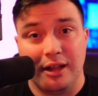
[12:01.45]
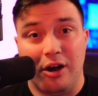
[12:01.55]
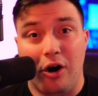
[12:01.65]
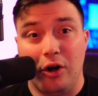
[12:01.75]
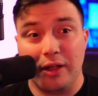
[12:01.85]

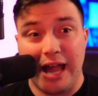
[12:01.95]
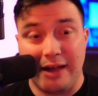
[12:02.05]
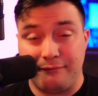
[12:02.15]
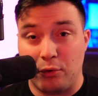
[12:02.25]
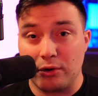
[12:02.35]
all
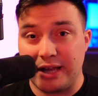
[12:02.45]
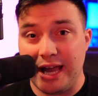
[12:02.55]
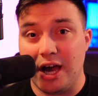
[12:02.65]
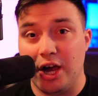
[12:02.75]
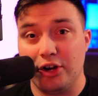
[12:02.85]
at
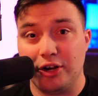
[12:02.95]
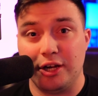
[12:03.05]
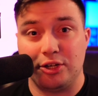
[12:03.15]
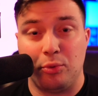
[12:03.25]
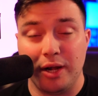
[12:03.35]
4K
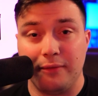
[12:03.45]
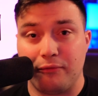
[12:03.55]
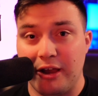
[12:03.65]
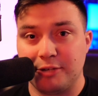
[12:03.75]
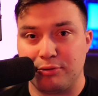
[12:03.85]
120
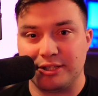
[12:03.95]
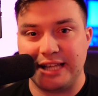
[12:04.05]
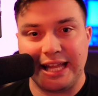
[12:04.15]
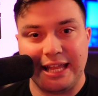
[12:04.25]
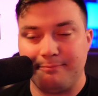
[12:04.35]
frames per
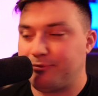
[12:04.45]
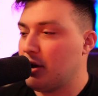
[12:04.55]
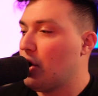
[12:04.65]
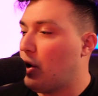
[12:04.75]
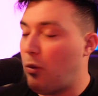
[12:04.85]
second?
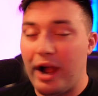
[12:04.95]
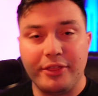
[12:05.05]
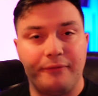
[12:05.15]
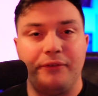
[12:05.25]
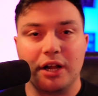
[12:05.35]
Why
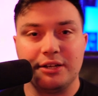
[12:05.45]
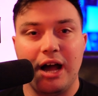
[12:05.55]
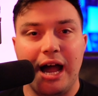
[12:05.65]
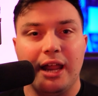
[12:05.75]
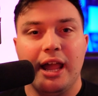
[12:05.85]
the fuck
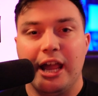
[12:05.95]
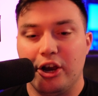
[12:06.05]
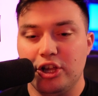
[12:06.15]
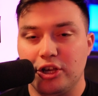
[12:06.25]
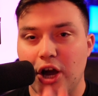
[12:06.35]
not?
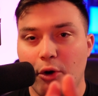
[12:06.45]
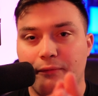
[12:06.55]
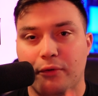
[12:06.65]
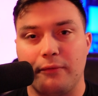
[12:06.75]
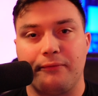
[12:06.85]
Here you go
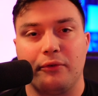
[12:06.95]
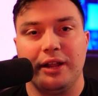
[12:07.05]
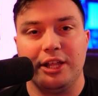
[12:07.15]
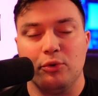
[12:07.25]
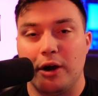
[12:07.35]
for
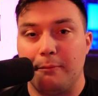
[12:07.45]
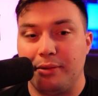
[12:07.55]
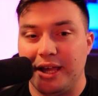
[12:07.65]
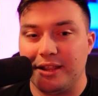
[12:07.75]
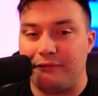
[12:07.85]
free. You want to
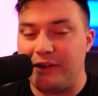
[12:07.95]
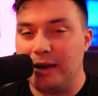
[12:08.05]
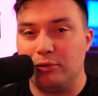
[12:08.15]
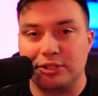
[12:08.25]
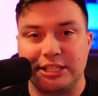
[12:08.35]
play the
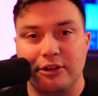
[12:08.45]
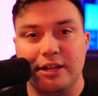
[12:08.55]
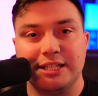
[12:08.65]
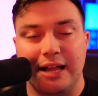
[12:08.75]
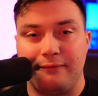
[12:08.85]
Fable
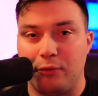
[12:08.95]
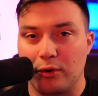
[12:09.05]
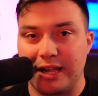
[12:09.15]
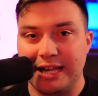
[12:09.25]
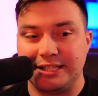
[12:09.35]
series at
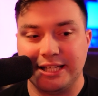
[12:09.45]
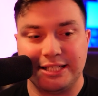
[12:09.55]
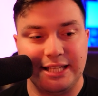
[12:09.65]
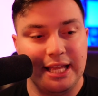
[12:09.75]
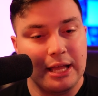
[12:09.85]
4K
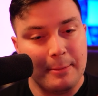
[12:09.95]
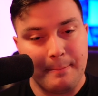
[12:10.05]
60?